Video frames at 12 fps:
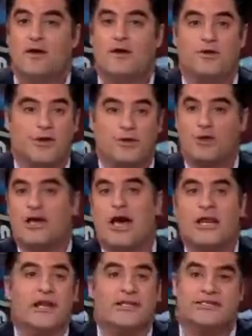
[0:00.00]
You know, they look
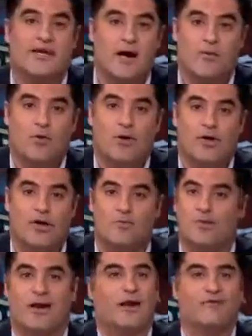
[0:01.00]
at it, it's not working,
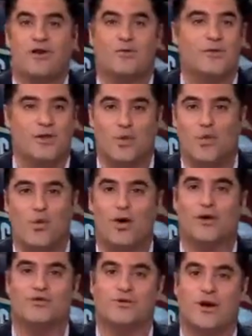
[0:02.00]
we're never going to win the
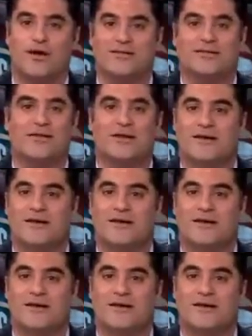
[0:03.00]
war on drugs.